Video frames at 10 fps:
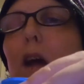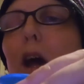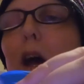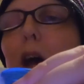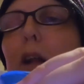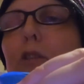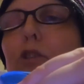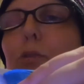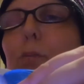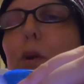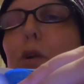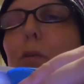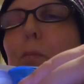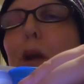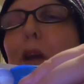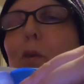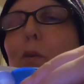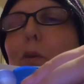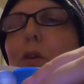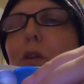and you put your
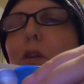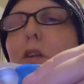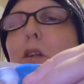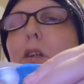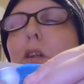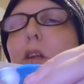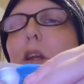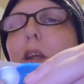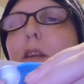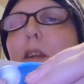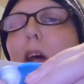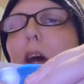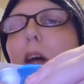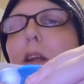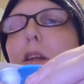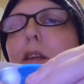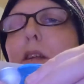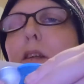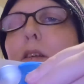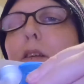pill in there
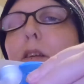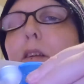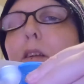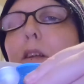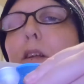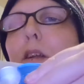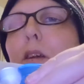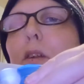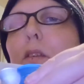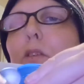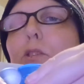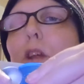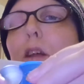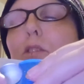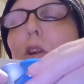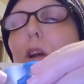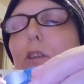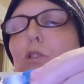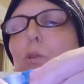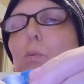because there's like
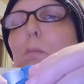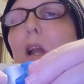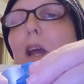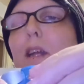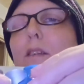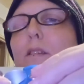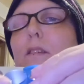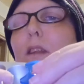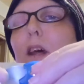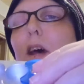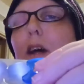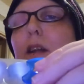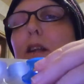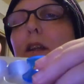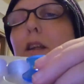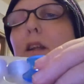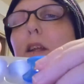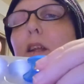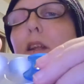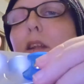two blades there.
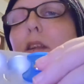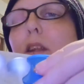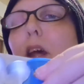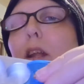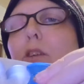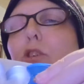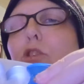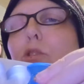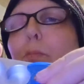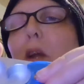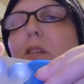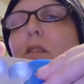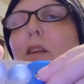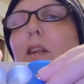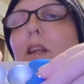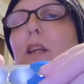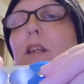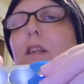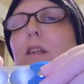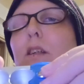Then you just basically
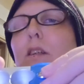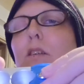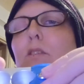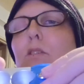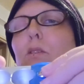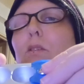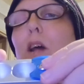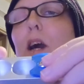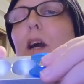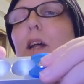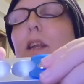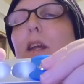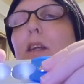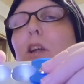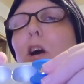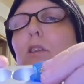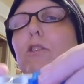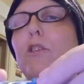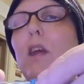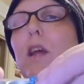do that and it
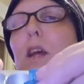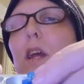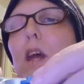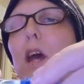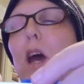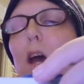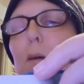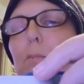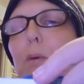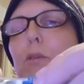cuts it, and both